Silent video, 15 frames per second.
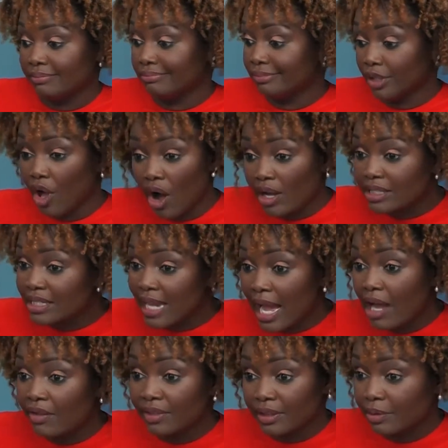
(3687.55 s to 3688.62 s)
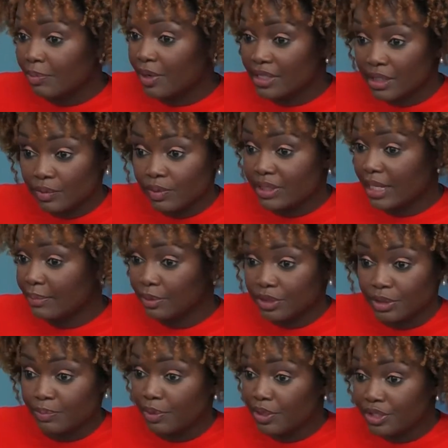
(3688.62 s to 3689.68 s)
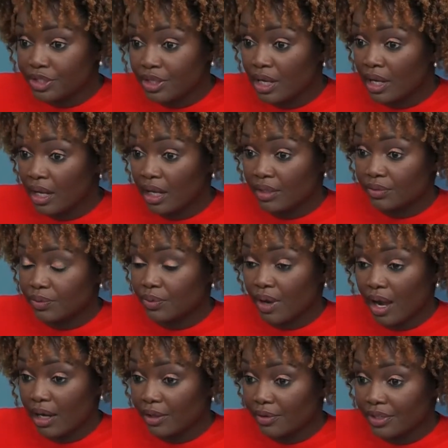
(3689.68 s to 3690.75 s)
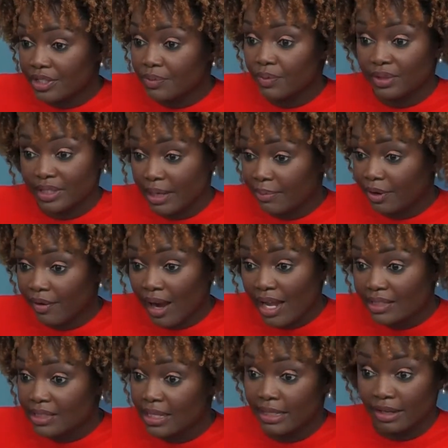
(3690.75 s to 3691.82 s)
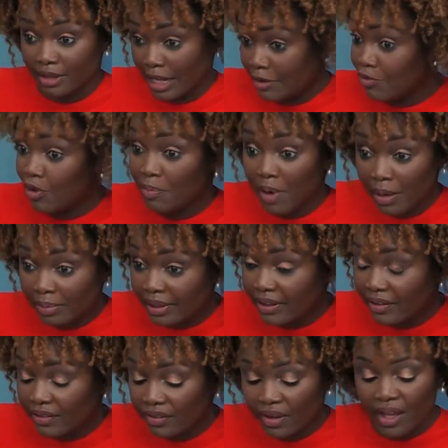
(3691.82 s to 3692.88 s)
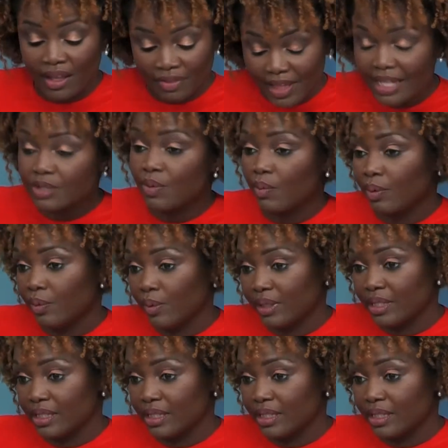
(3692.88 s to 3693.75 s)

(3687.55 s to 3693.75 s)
laws now that the President was able to push through Congress with Democrats and Republicans. That's what we want